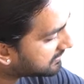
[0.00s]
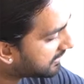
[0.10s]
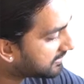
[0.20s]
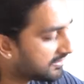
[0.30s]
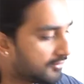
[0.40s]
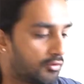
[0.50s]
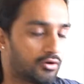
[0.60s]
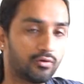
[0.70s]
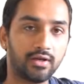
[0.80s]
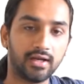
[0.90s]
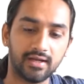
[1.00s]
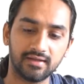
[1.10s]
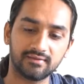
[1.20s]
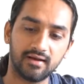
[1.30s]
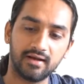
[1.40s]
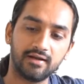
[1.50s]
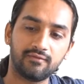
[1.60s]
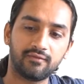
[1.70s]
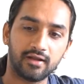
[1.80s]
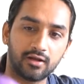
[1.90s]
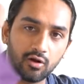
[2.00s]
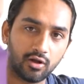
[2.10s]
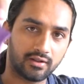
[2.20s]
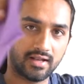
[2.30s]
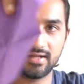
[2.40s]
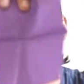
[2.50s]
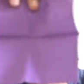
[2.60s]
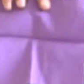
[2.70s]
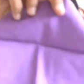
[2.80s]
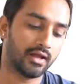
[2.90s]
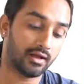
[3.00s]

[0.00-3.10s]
next thing what you need is a lint-free cloth like this.